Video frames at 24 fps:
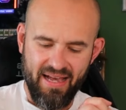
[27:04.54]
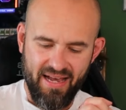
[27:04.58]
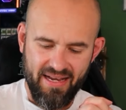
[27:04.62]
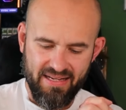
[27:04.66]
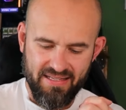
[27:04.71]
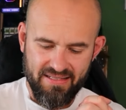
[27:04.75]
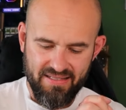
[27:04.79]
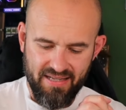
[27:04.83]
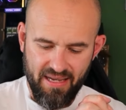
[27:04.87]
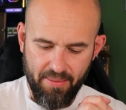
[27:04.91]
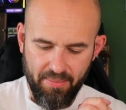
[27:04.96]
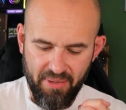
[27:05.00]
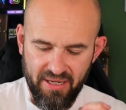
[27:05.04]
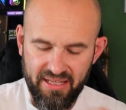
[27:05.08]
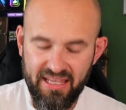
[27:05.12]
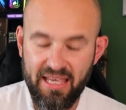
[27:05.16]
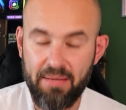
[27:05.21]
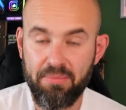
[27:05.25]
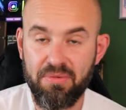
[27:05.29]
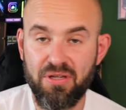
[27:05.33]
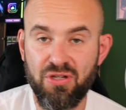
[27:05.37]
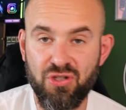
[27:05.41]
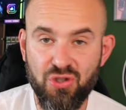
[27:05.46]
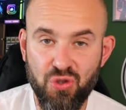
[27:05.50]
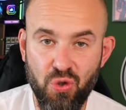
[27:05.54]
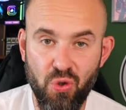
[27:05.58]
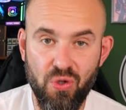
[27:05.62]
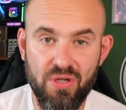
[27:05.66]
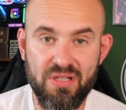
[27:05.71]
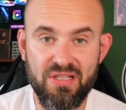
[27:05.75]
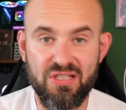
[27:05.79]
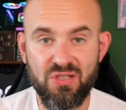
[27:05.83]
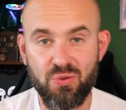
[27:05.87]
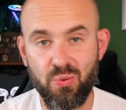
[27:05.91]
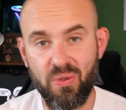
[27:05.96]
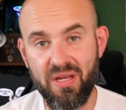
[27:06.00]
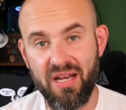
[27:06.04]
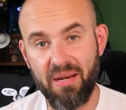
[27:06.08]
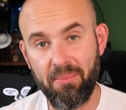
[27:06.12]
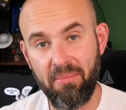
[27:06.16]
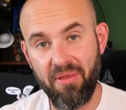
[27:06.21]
guys, I'm gonna keep this short and sweet.